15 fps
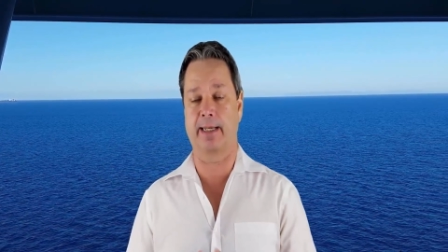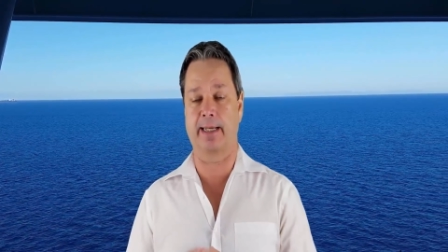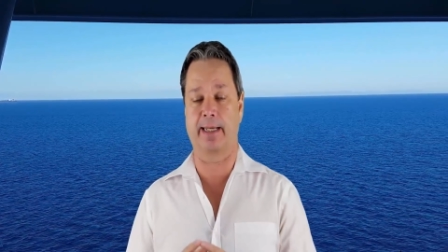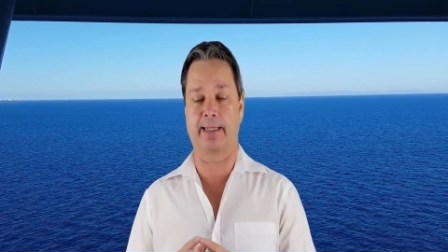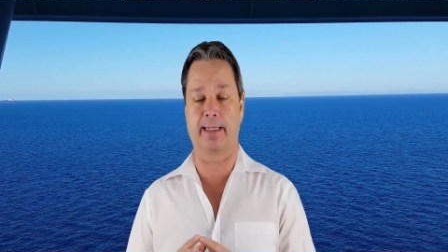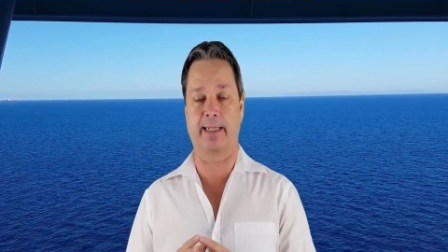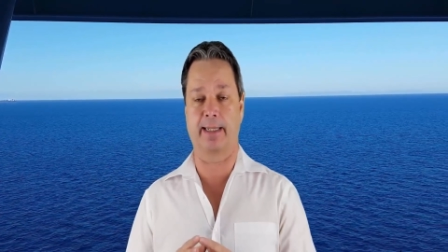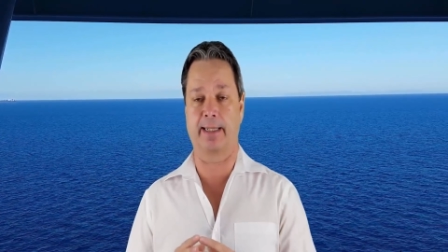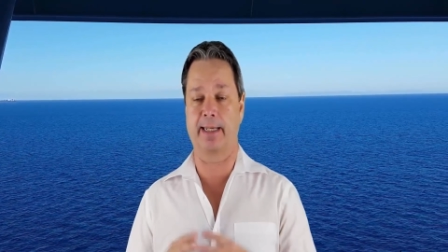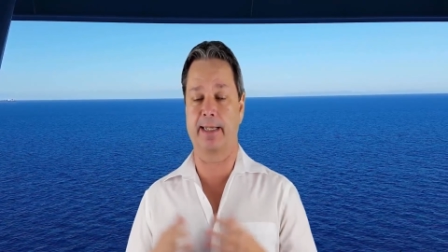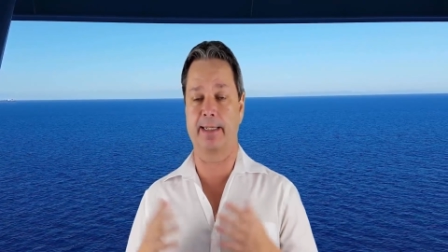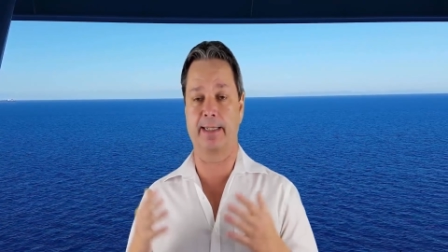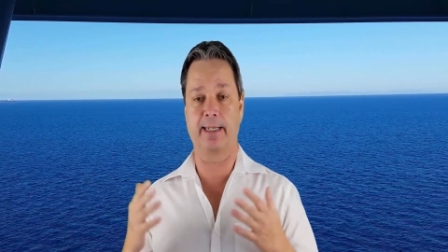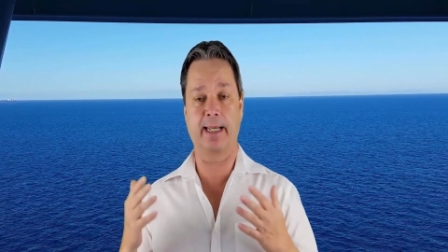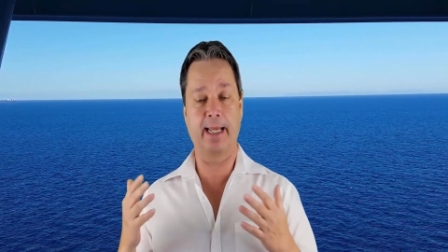and the
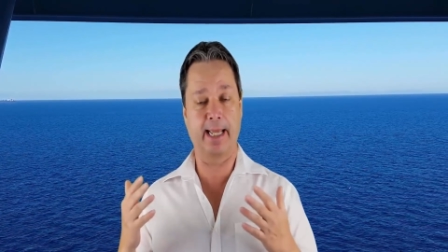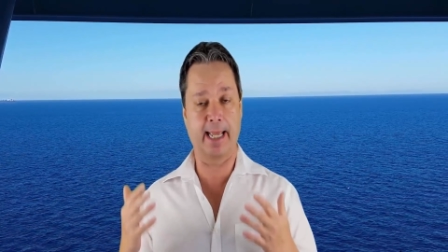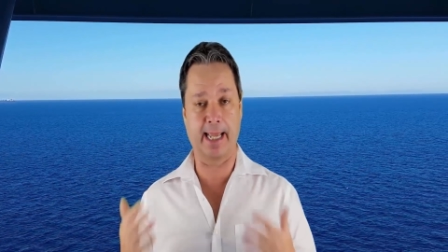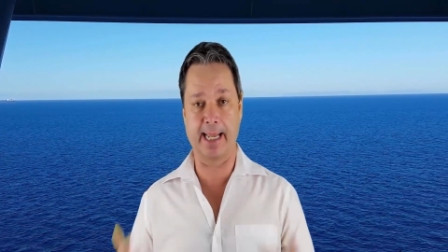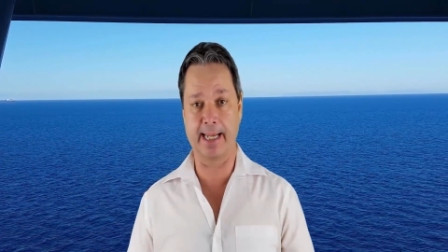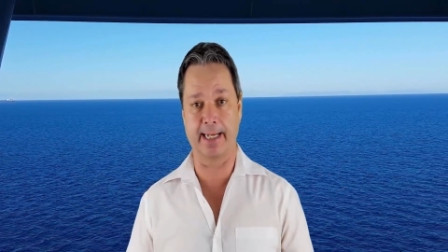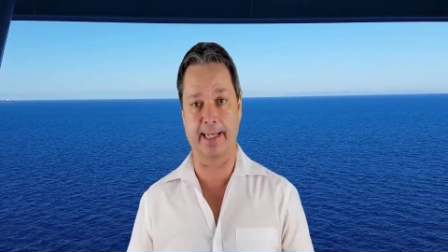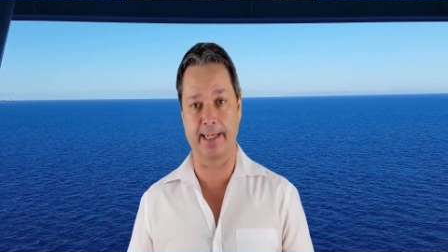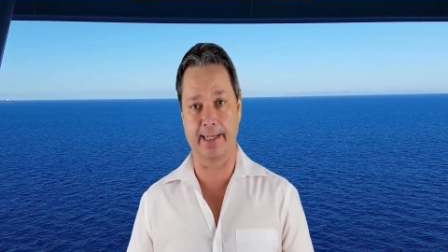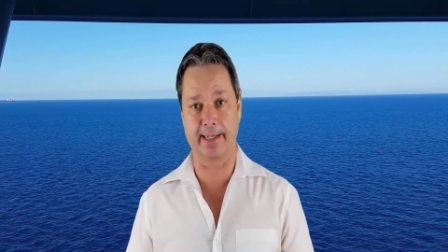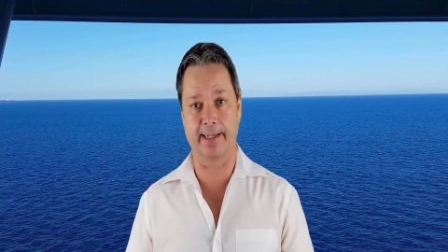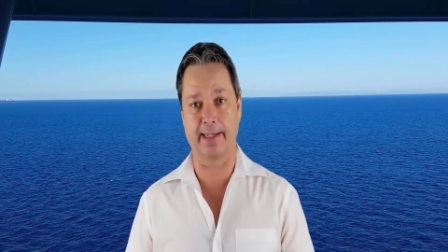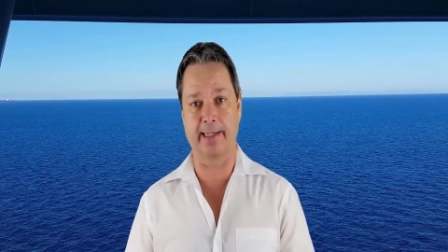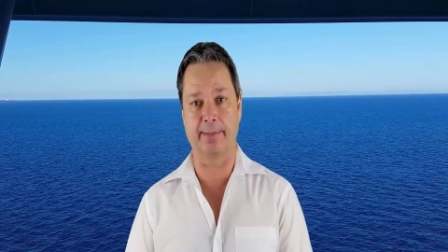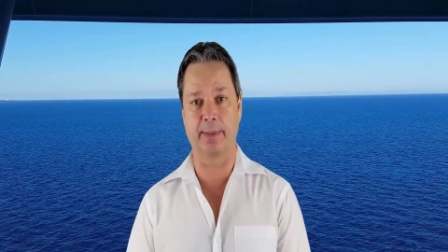things that I hated
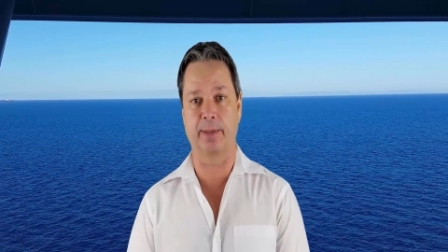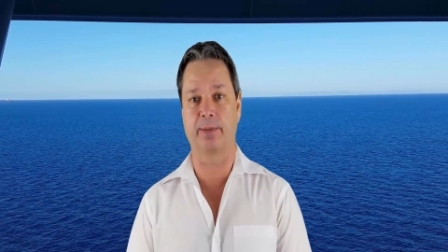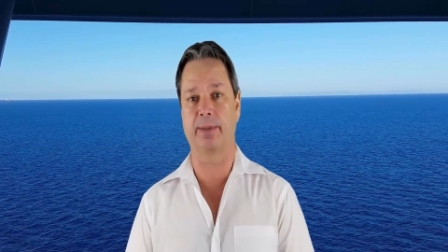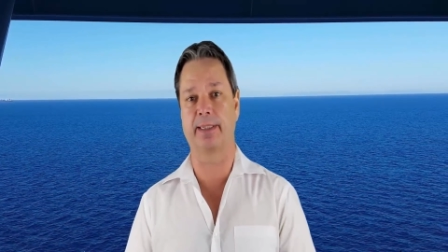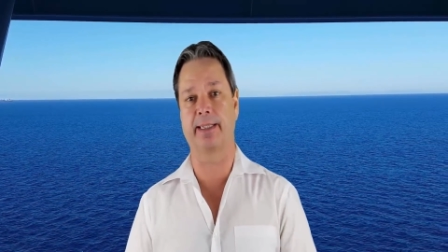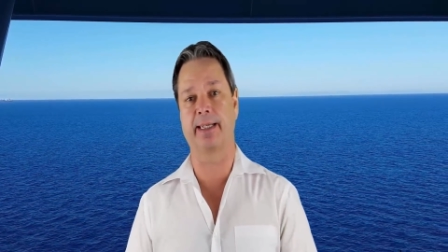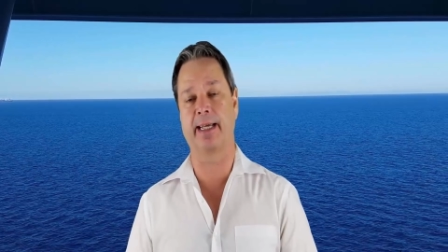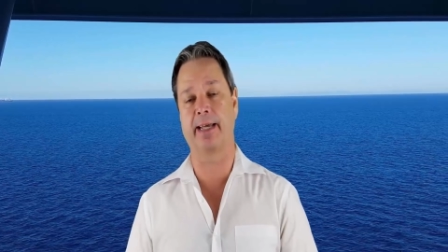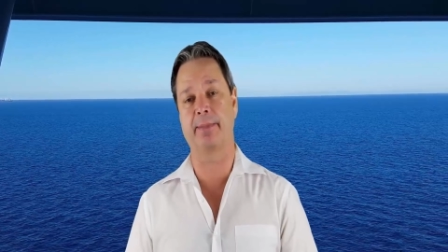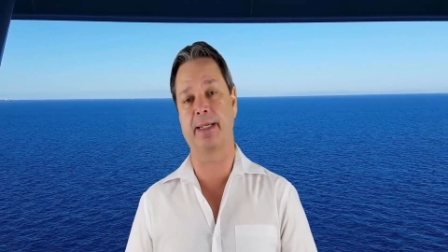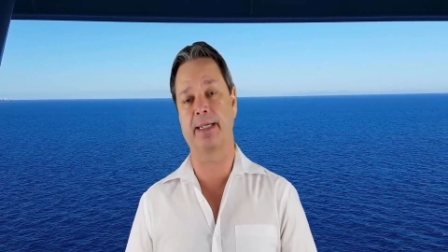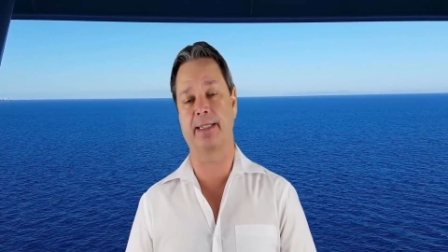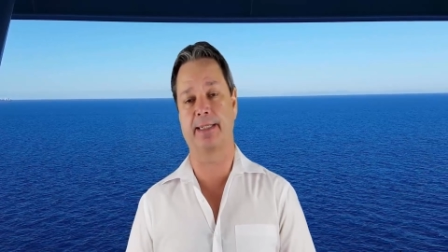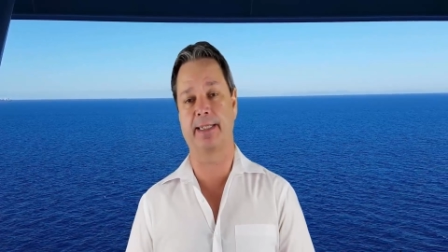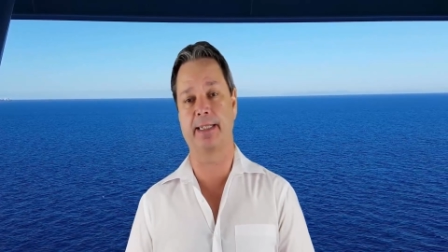about the
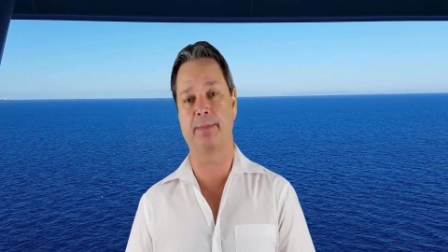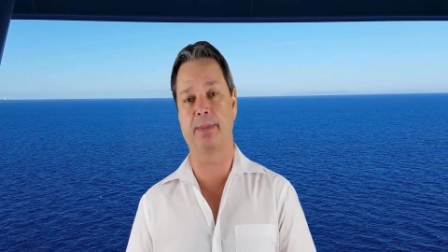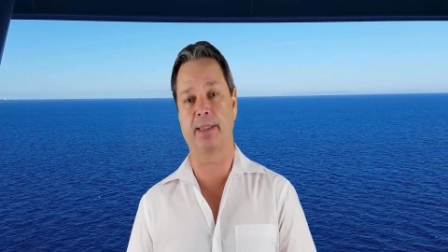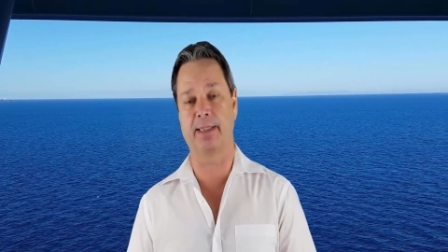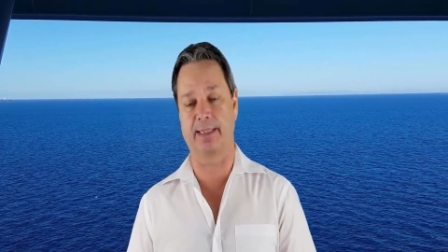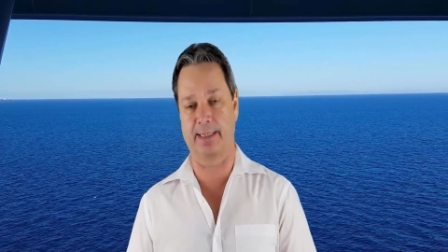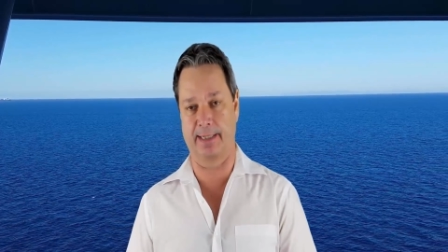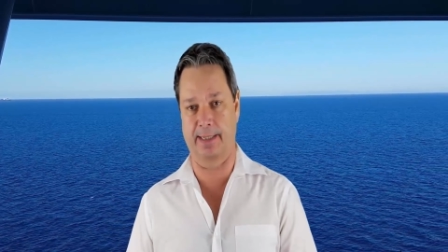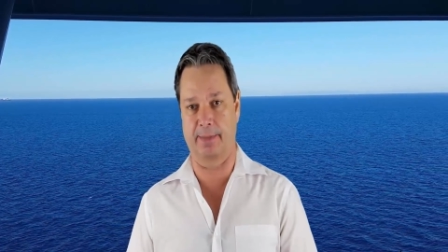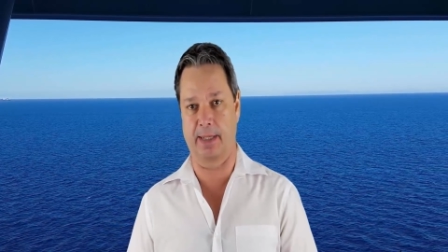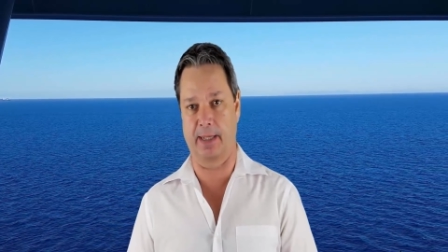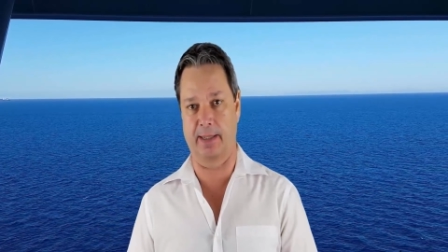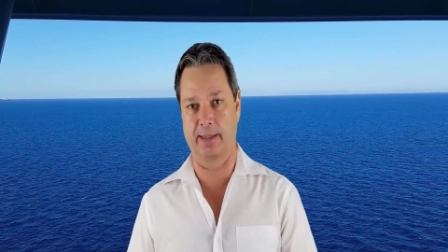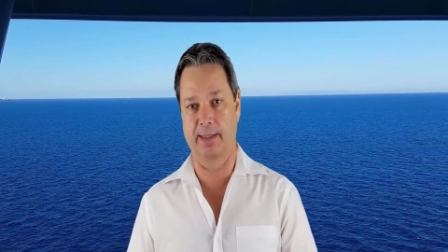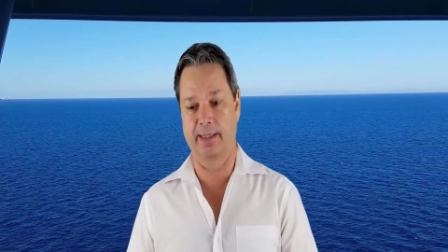MSC
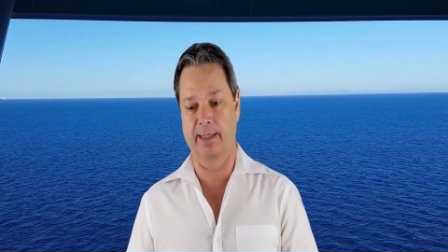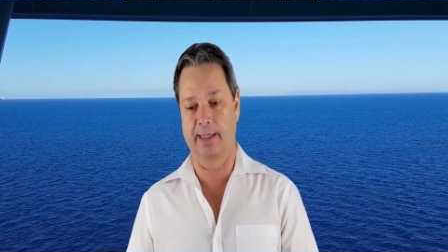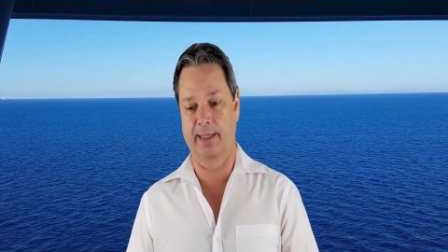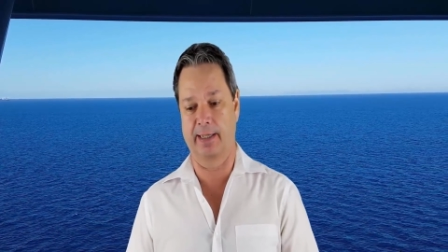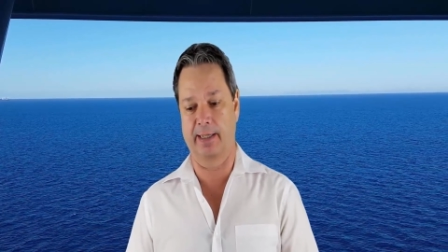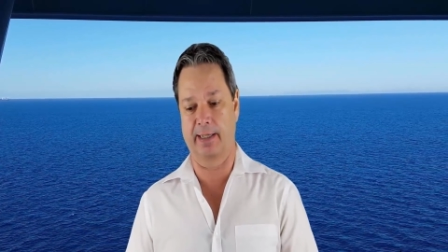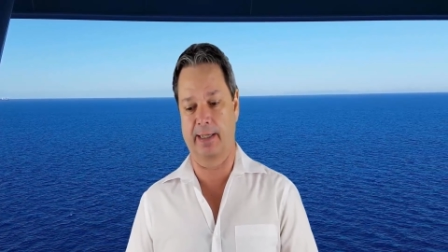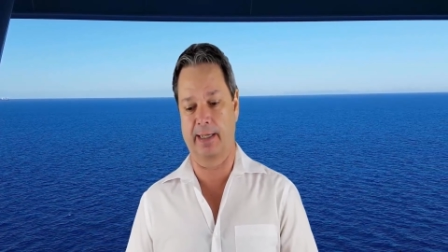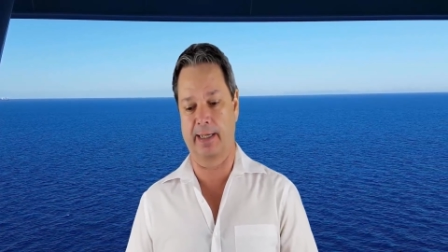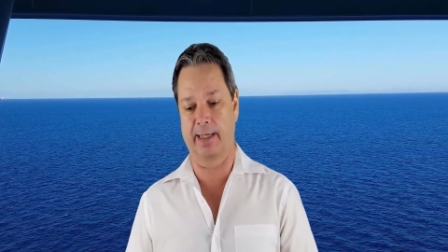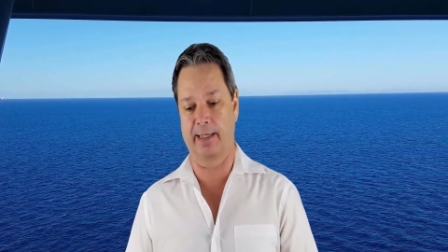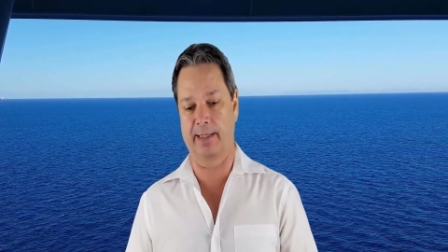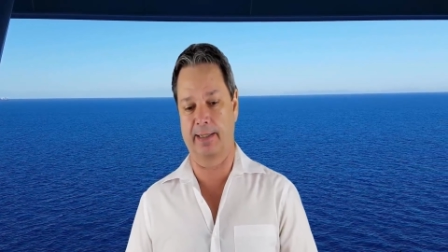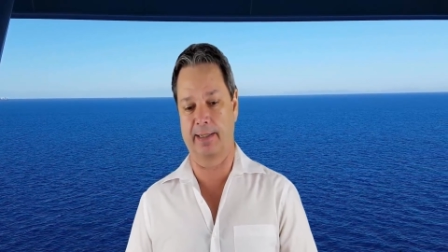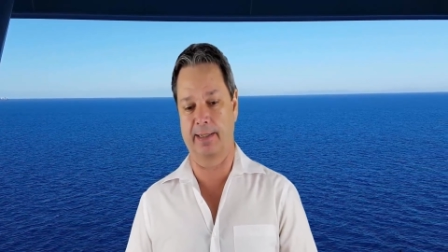Bellissima.
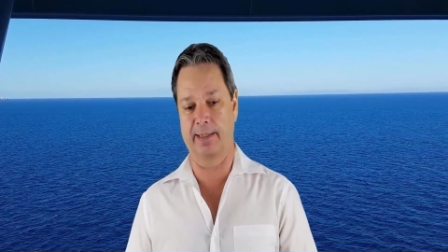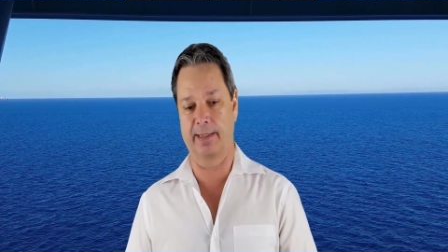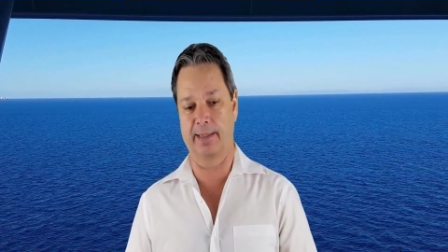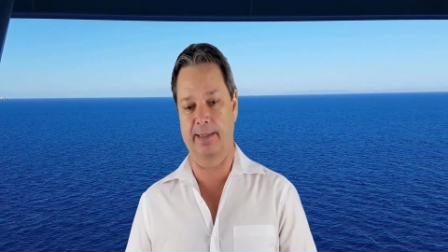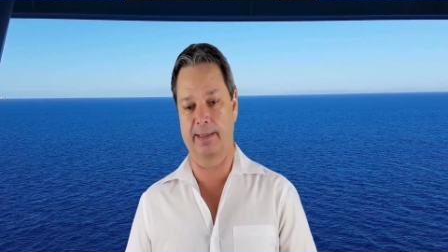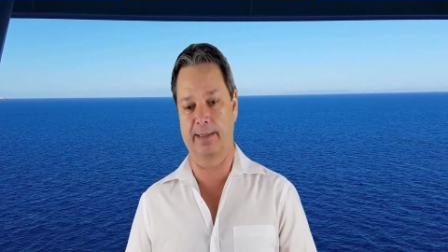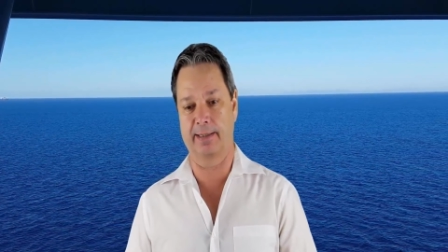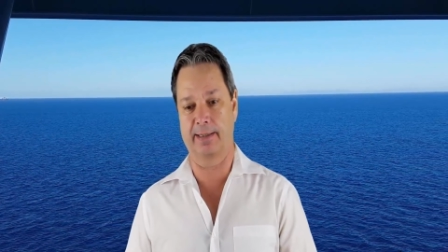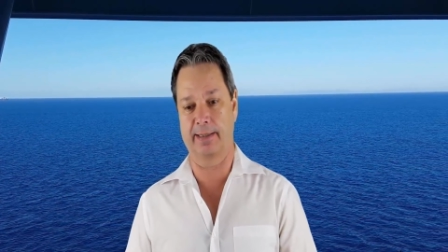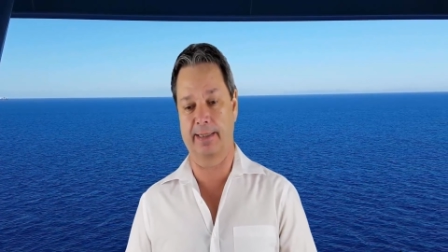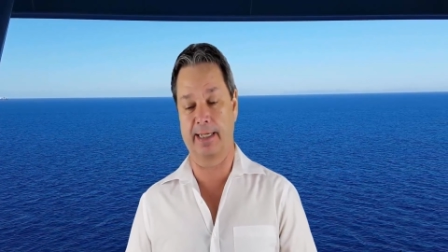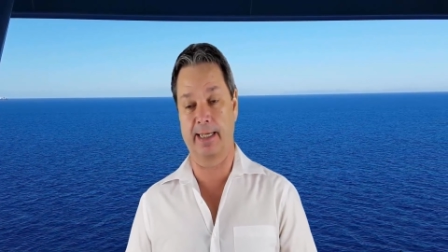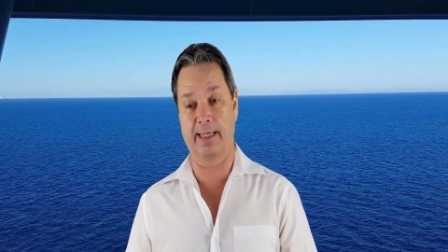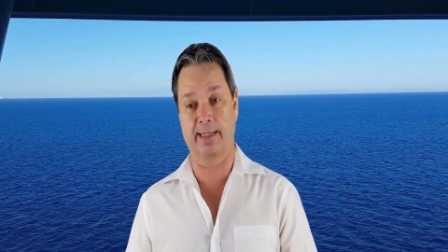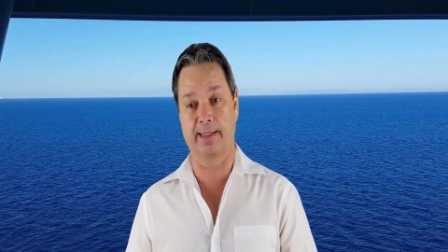And
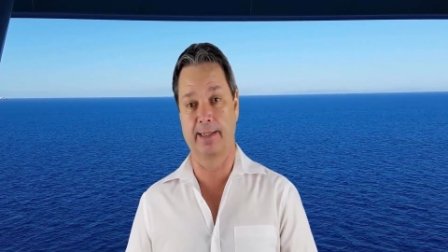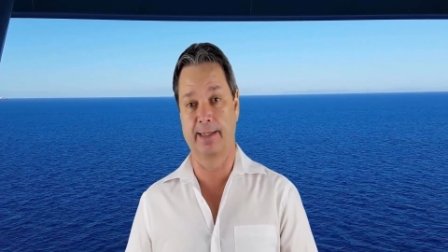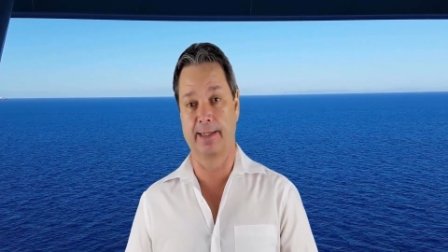yeah,